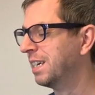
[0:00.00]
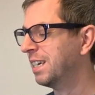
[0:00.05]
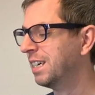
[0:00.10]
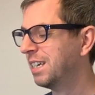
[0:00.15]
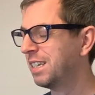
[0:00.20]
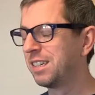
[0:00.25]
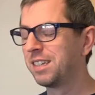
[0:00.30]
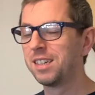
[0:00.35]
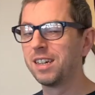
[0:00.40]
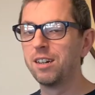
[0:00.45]

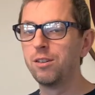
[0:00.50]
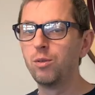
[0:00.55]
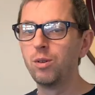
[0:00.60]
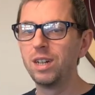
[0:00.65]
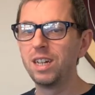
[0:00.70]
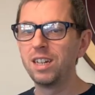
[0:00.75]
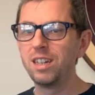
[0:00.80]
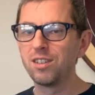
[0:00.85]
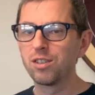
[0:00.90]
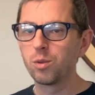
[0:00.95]
So
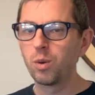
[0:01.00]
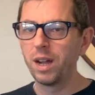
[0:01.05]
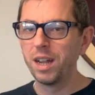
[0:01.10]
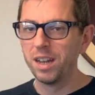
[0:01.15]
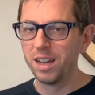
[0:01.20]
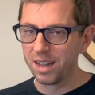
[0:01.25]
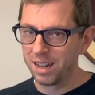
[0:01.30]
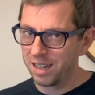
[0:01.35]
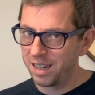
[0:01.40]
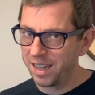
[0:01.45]
it is quite
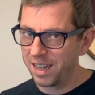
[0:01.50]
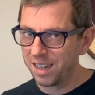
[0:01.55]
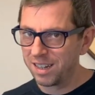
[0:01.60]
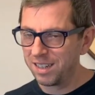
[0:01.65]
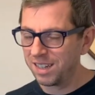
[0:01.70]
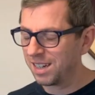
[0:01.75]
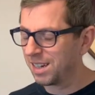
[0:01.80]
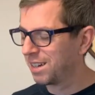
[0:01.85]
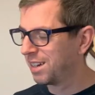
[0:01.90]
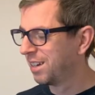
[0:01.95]
an
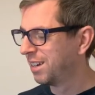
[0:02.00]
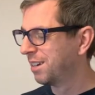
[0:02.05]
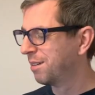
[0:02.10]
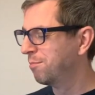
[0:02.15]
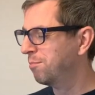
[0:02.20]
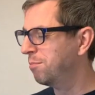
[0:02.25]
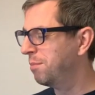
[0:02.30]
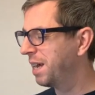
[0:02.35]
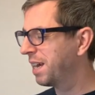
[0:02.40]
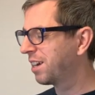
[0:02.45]
eclectic
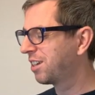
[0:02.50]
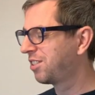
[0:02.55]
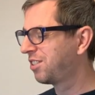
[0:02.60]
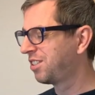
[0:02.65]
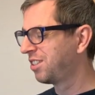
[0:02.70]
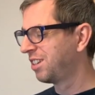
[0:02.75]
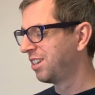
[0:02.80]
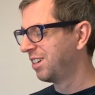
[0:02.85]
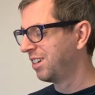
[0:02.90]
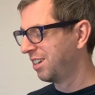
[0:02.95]

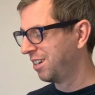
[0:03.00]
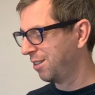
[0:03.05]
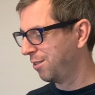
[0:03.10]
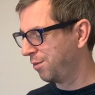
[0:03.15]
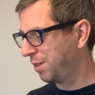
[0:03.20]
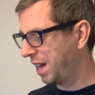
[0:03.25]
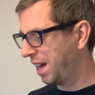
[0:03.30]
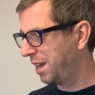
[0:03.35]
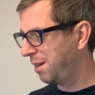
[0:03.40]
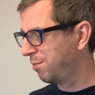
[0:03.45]
mix
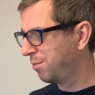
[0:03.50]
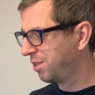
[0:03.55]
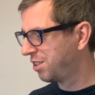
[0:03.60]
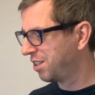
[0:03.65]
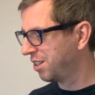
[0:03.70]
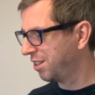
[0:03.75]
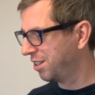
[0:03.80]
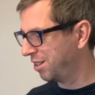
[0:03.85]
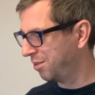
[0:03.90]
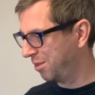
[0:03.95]
of games
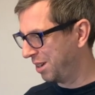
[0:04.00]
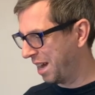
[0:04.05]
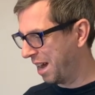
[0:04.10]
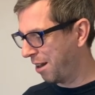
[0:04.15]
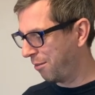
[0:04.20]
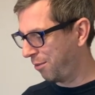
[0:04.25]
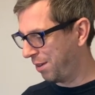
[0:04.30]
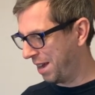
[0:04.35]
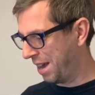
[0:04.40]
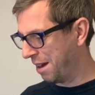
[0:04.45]
that we
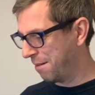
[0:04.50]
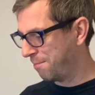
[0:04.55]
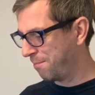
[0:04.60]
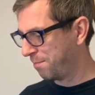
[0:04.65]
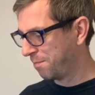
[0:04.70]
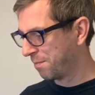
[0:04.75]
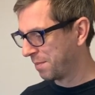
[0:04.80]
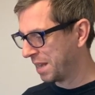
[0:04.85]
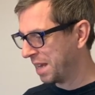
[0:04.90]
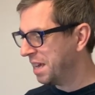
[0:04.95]
have here.
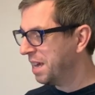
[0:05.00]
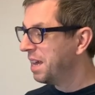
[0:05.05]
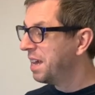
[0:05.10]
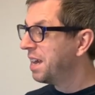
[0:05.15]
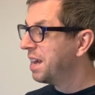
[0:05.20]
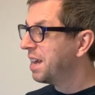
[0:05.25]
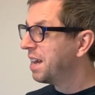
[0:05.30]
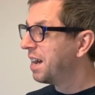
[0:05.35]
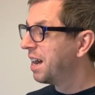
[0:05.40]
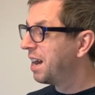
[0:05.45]

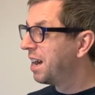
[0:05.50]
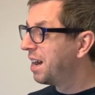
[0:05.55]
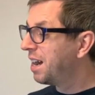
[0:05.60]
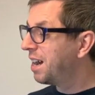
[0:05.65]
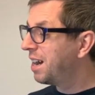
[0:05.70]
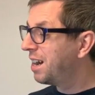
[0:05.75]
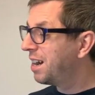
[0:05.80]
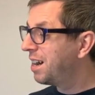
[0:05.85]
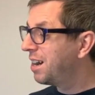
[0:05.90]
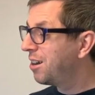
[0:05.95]

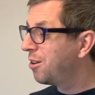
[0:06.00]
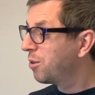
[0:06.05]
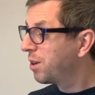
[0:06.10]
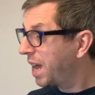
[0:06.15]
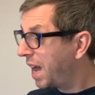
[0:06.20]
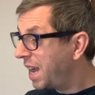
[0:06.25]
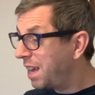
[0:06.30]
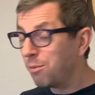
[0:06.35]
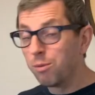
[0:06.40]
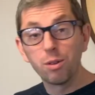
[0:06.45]

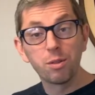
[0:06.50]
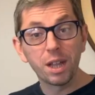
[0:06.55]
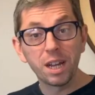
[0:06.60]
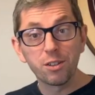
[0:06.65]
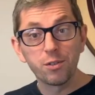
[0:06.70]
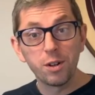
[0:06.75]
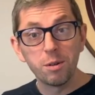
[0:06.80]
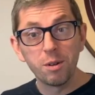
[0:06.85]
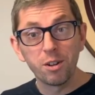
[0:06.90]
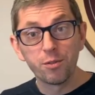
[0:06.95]
Okay, well,
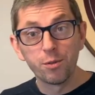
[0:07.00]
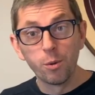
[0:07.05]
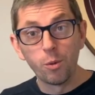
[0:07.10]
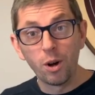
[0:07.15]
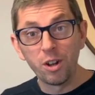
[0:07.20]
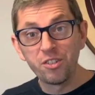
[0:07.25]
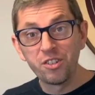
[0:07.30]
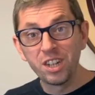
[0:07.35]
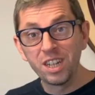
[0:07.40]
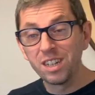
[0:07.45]
thanks very much for
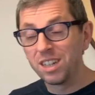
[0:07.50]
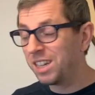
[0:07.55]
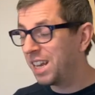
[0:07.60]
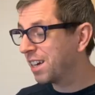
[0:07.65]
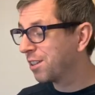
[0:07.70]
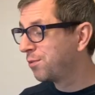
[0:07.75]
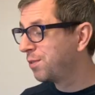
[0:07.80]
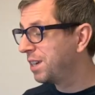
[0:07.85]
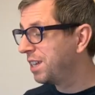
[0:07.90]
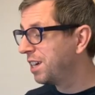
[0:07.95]
watching. The
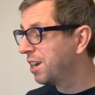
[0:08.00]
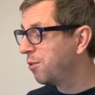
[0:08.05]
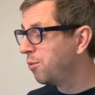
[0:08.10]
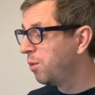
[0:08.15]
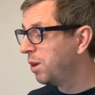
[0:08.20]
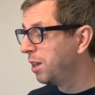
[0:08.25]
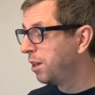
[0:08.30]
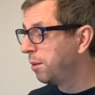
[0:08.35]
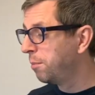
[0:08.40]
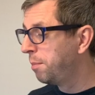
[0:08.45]
next video
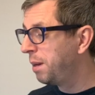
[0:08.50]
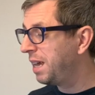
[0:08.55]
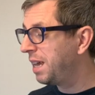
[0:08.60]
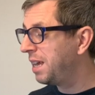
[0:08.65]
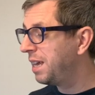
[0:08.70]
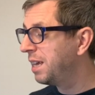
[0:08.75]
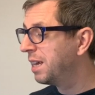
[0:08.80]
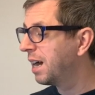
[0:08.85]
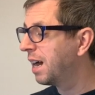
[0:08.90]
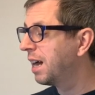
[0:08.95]
will
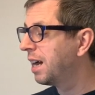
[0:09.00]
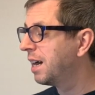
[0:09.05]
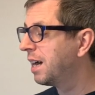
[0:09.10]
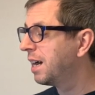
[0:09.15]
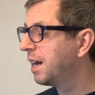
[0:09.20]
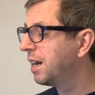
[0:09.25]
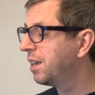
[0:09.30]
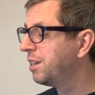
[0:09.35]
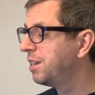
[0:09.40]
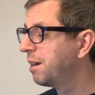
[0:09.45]
be
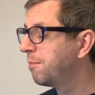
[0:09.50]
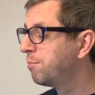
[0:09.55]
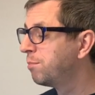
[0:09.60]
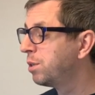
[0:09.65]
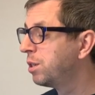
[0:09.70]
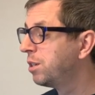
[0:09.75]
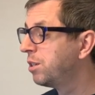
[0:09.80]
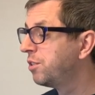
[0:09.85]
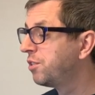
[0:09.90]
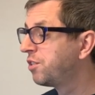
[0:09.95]

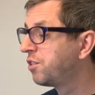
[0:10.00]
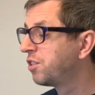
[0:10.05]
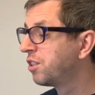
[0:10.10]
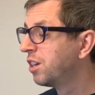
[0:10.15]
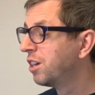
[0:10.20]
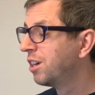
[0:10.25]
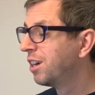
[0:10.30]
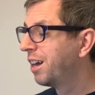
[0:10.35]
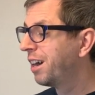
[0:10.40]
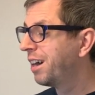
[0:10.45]

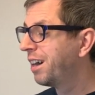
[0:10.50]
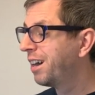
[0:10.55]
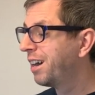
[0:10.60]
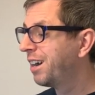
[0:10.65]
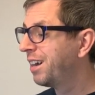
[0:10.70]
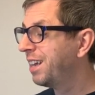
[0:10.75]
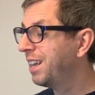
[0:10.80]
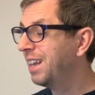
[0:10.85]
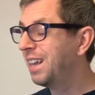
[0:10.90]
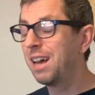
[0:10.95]
numbers
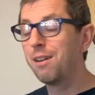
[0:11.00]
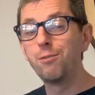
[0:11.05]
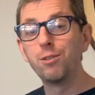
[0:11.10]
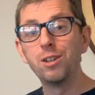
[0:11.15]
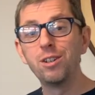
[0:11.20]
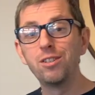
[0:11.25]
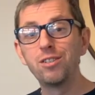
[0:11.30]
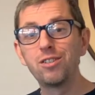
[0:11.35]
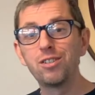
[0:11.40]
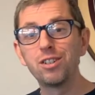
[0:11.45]

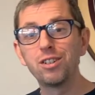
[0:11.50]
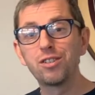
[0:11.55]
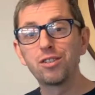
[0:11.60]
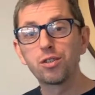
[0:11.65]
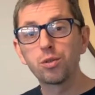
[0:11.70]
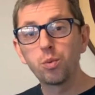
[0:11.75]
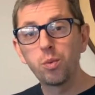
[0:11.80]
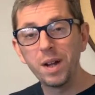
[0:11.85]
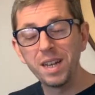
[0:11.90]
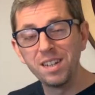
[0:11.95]
11 to
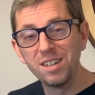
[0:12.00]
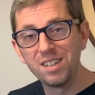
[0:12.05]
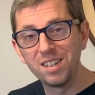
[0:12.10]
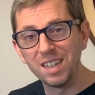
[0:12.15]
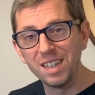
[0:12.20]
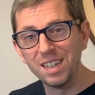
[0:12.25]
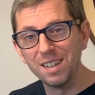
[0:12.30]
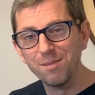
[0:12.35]
20.